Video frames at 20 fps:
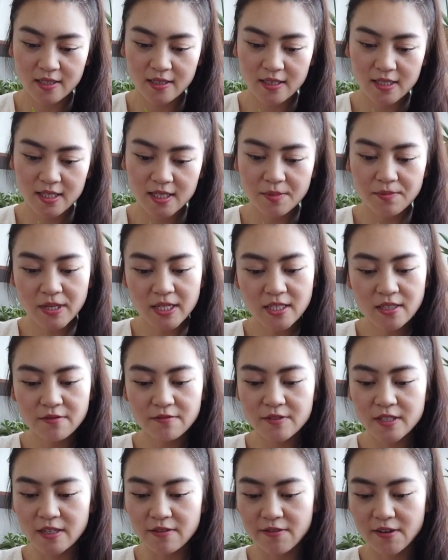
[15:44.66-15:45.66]
so there's a bunch
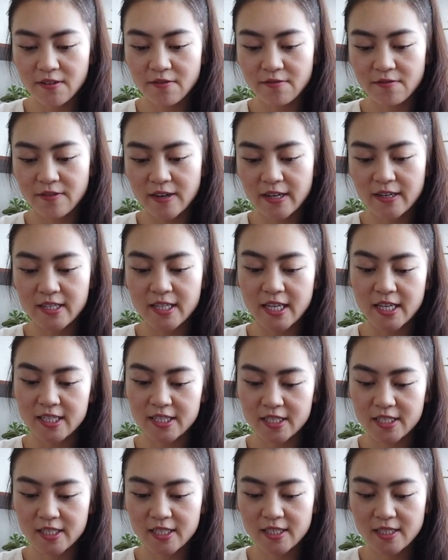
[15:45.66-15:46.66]
of different
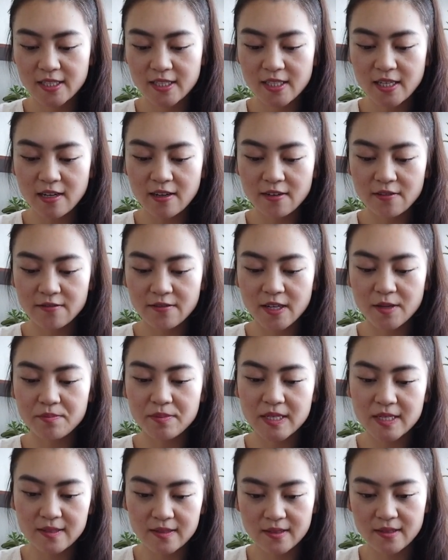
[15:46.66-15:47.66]
variations of
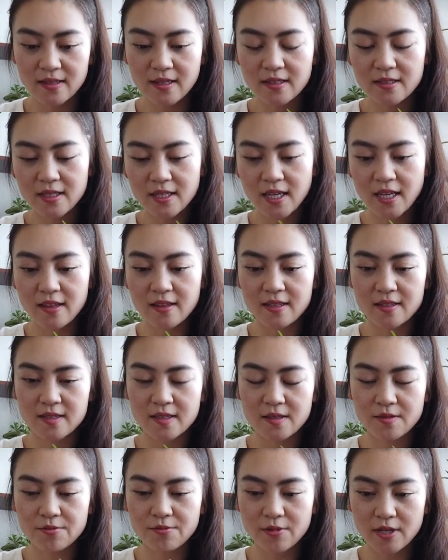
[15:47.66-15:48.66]
a peace lily, and
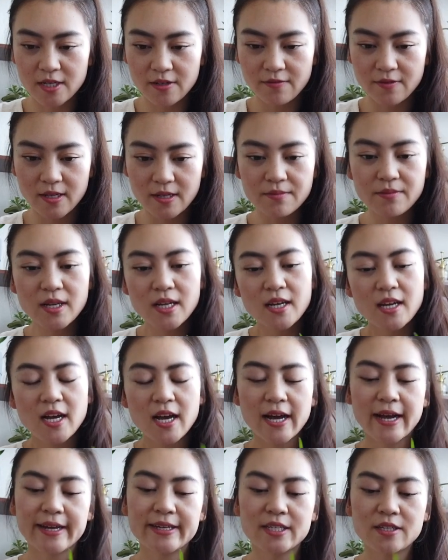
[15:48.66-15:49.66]
this is one of them.
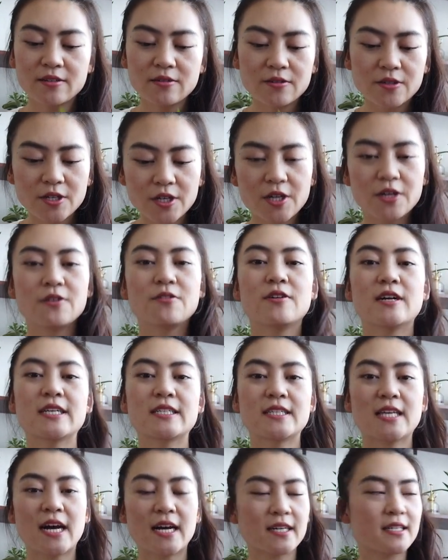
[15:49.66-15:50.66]
I don't know
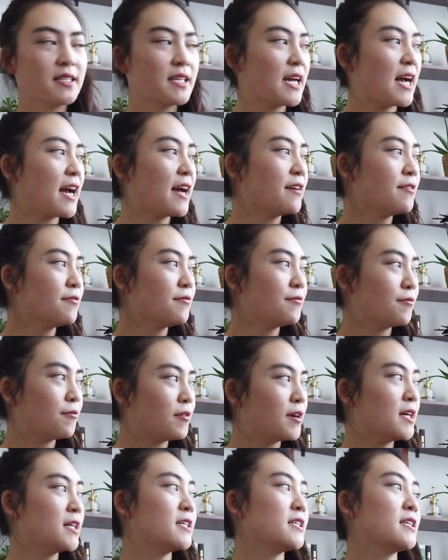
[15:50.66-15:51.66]
exactly. I have
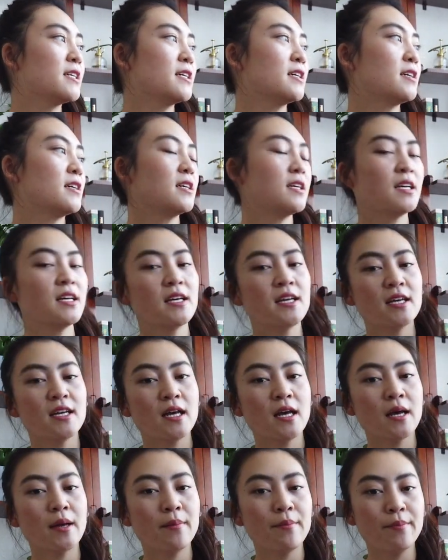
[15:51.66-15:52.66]
one
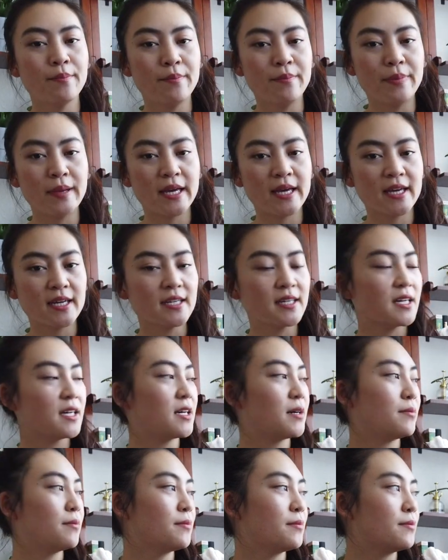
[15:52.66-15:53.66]

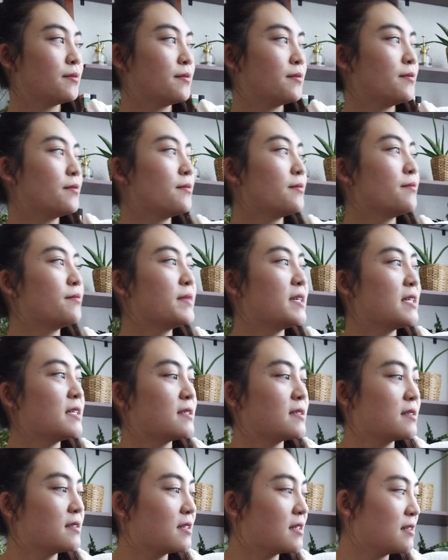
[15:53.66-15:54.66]
big
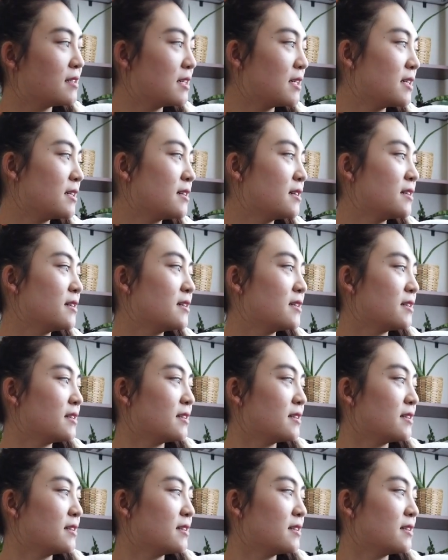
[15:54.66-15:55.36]
peace lily.